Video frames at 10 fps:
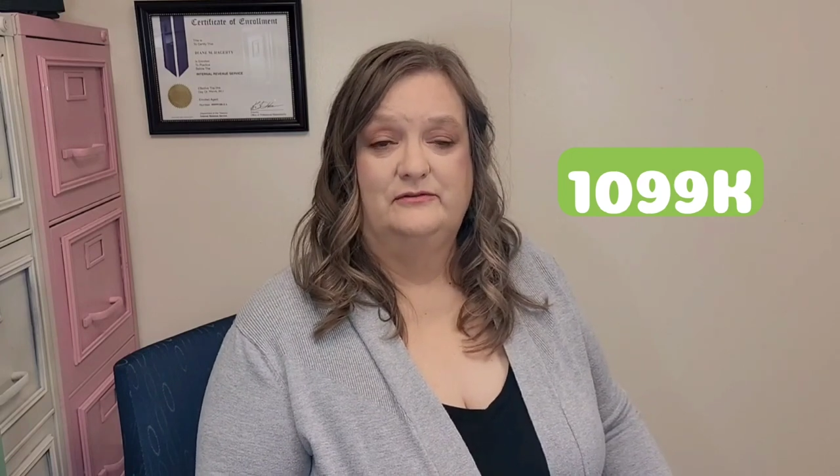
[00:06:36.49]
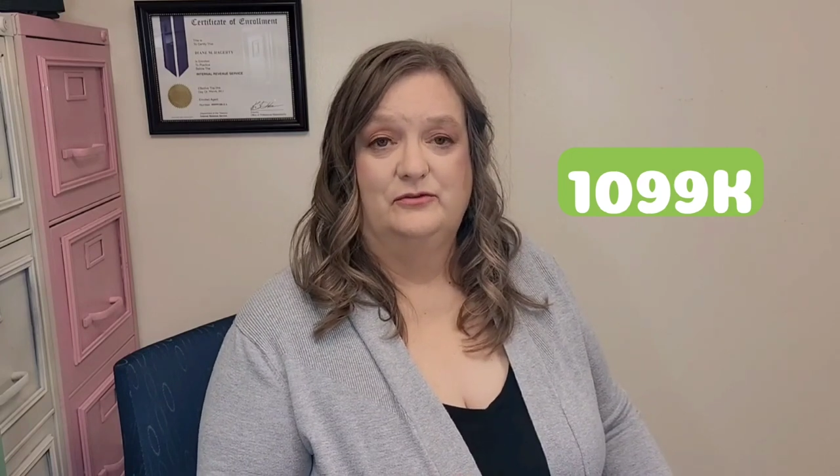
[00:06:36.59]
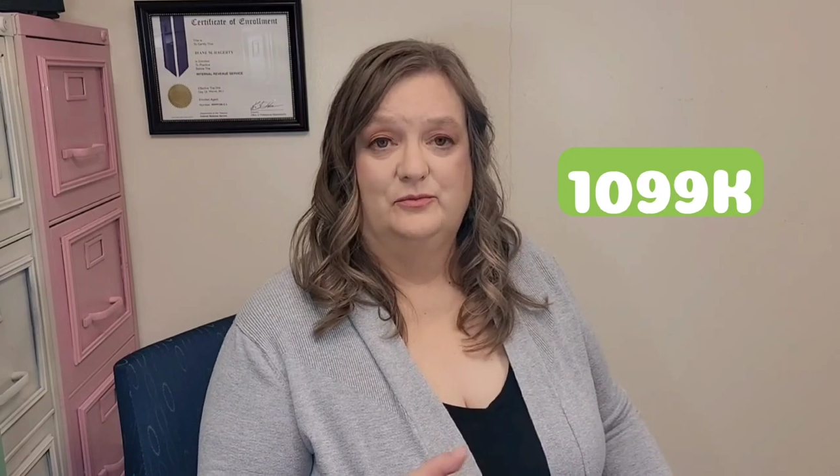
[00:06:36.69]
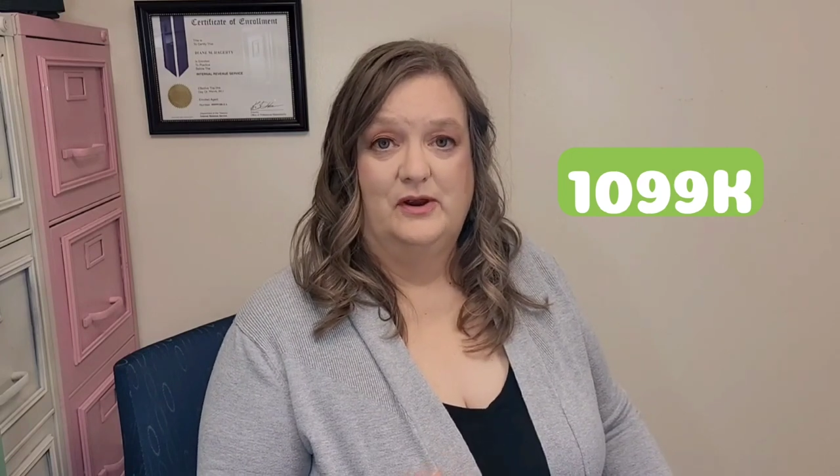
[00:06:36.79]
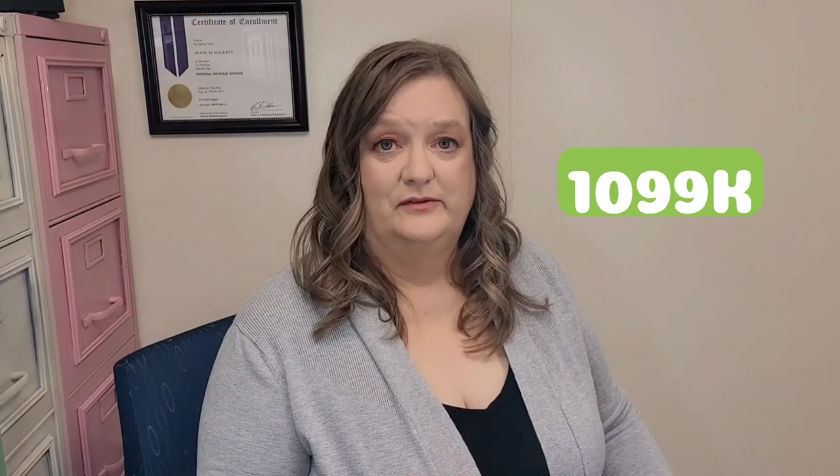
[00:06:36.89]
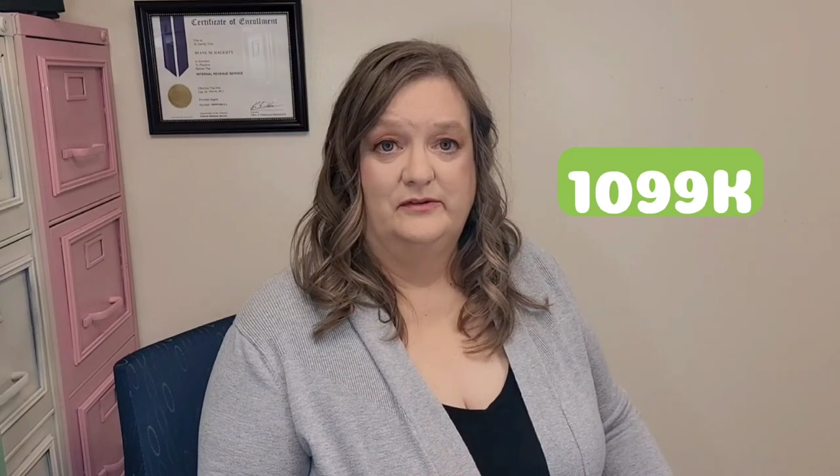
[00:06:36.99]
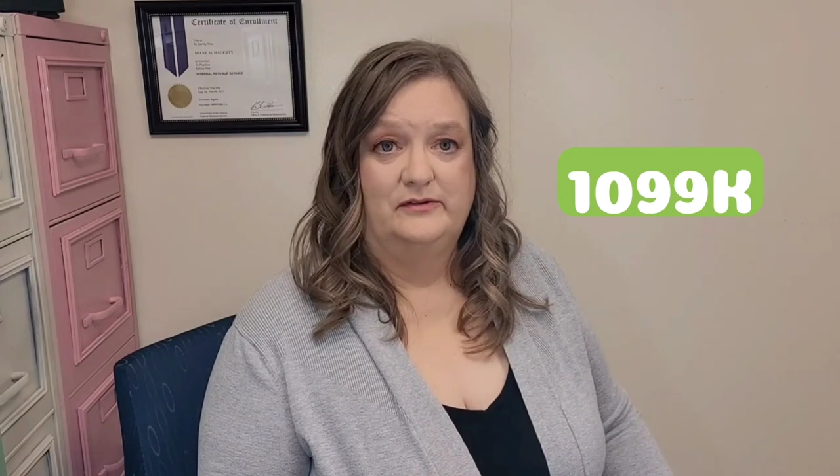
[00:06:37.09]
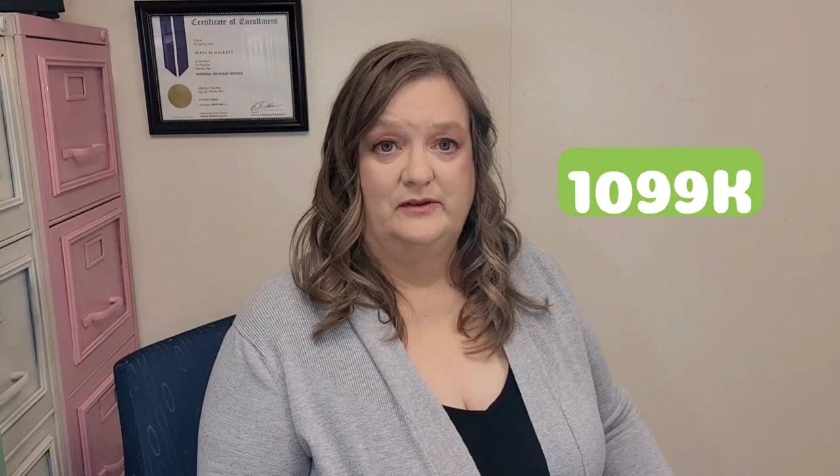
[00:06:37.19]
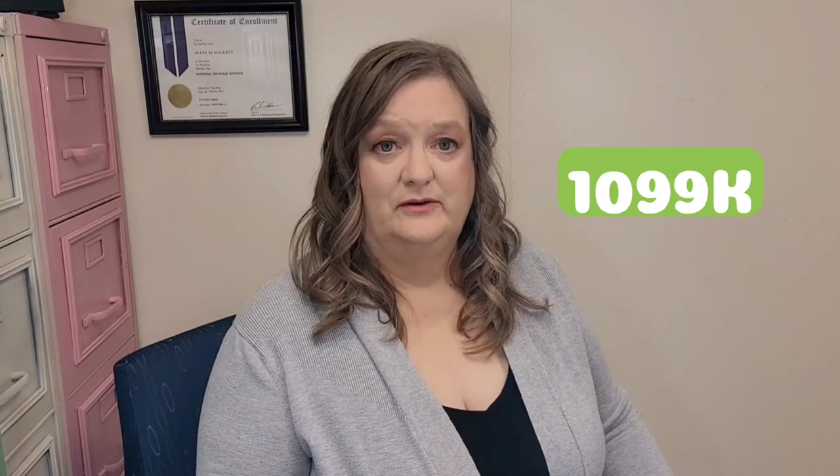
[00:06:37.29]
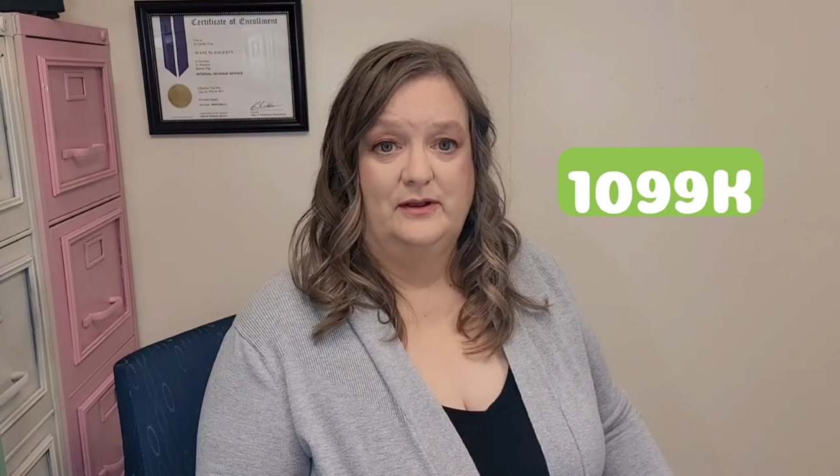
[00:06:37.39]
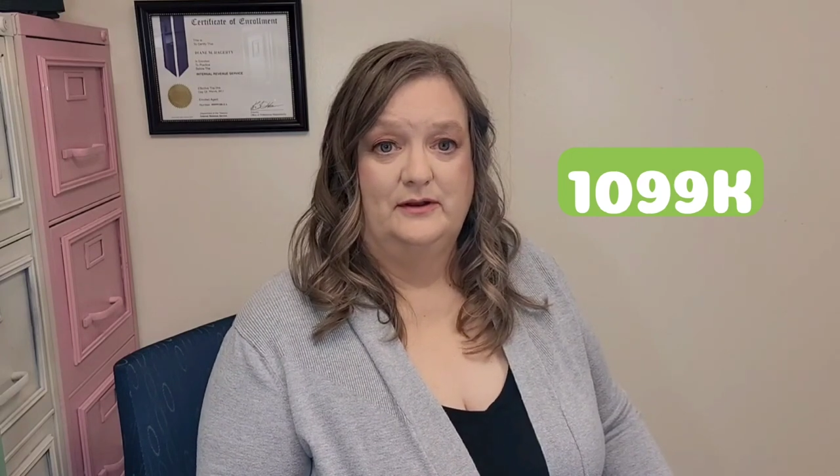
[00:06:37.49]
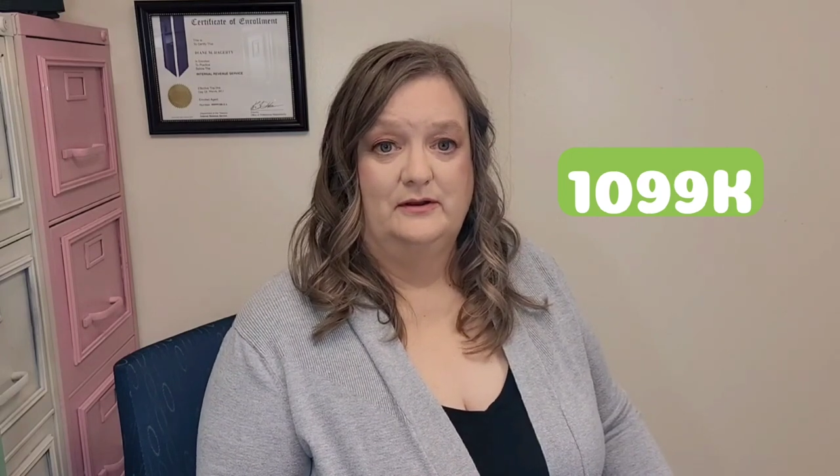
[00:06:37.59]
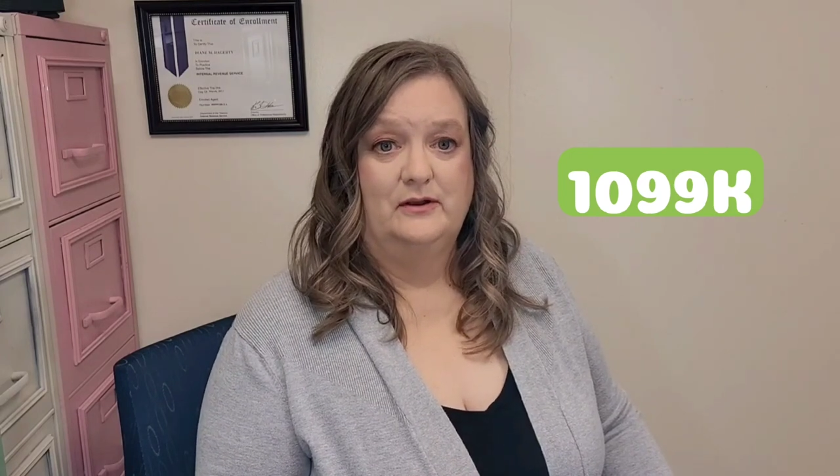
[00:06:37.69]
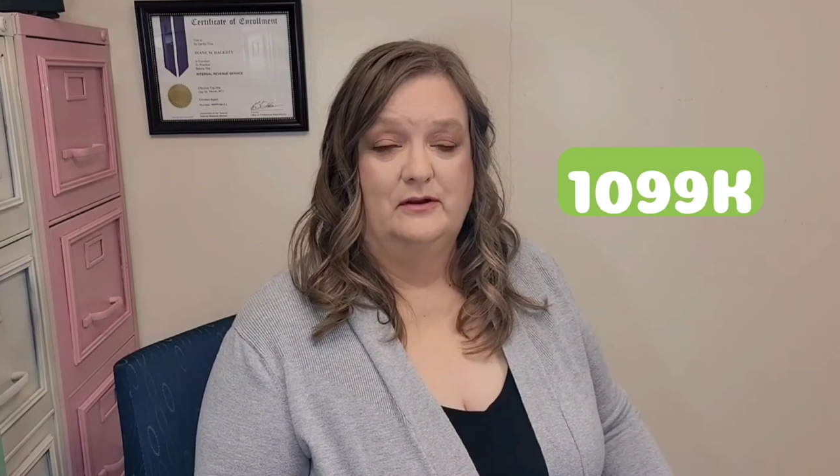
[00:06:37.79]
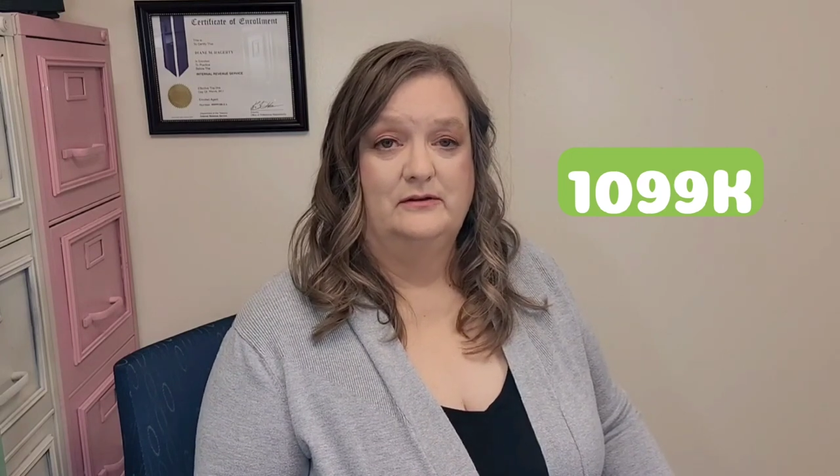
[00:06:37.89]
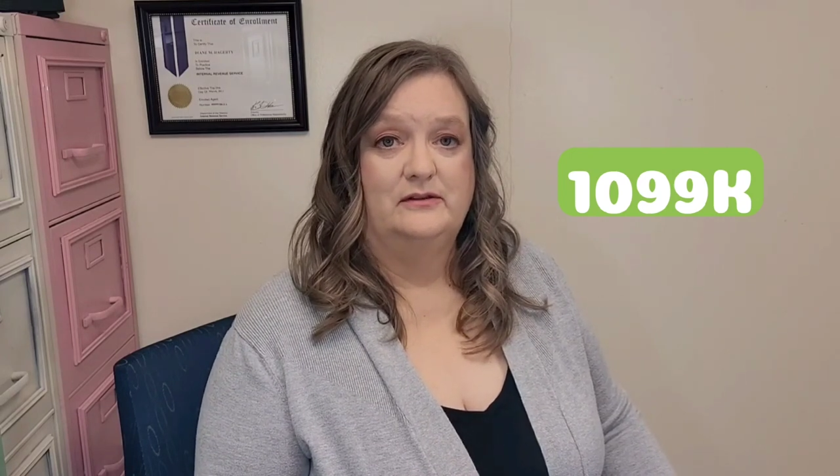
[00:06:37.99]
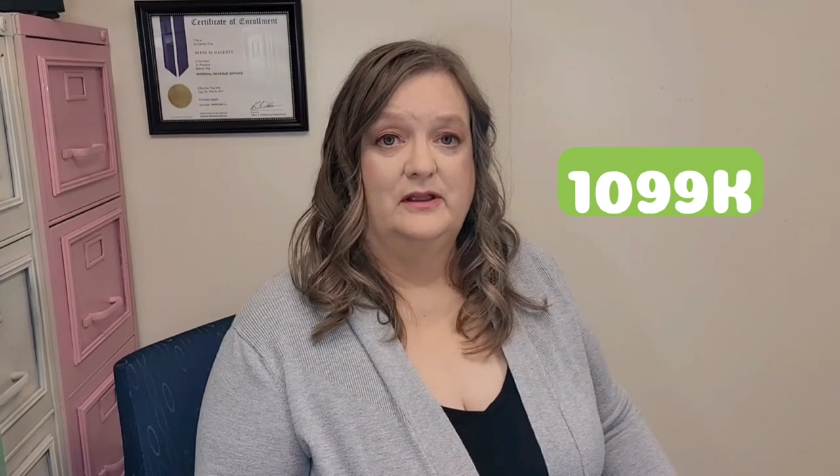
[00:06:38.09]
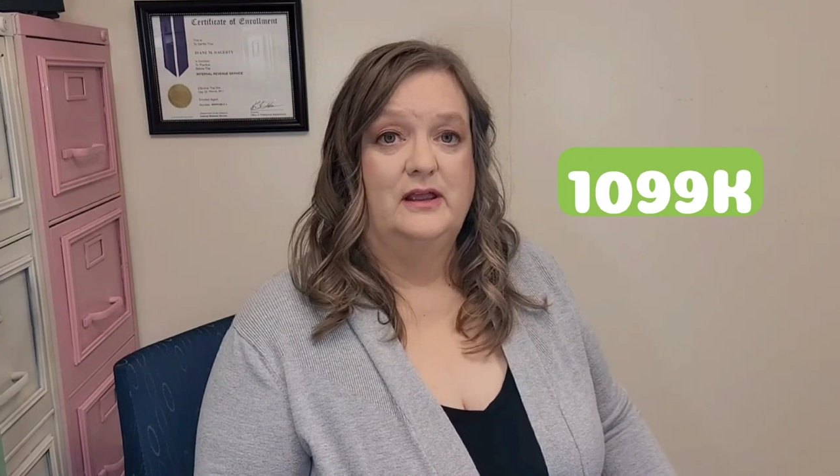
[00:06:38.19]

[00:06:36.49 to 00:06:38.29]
for processing credit cards.